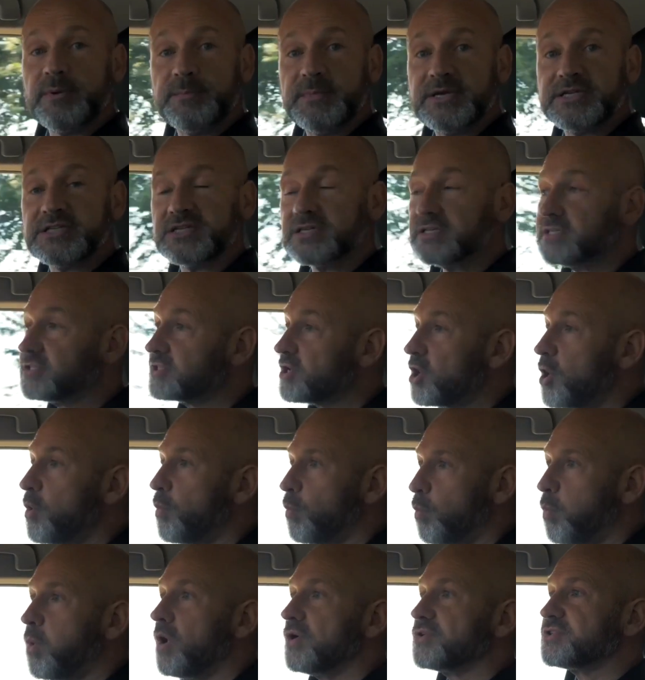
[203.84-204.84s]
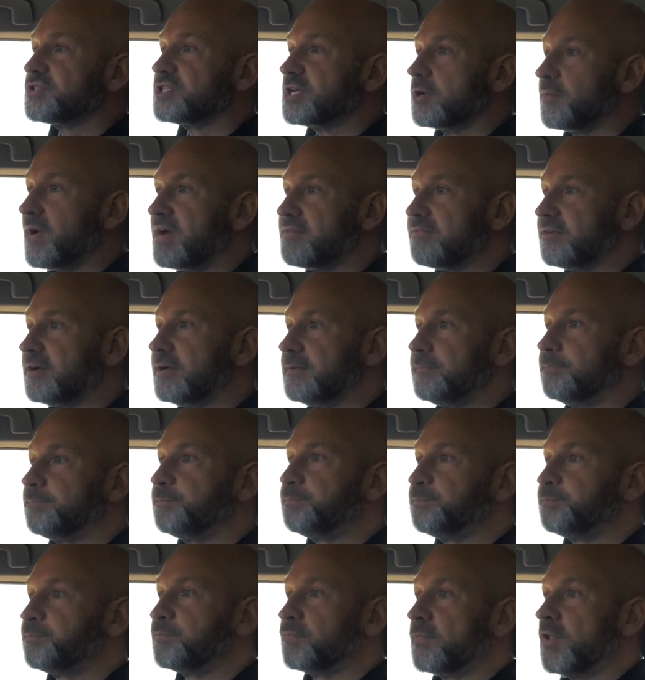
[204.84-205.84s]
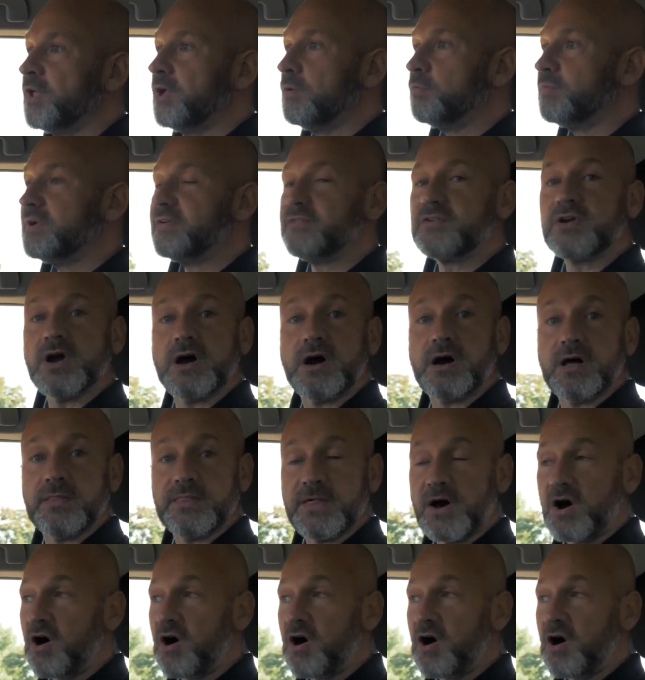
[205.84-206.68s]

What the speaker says: emissions whatsoever. We've got the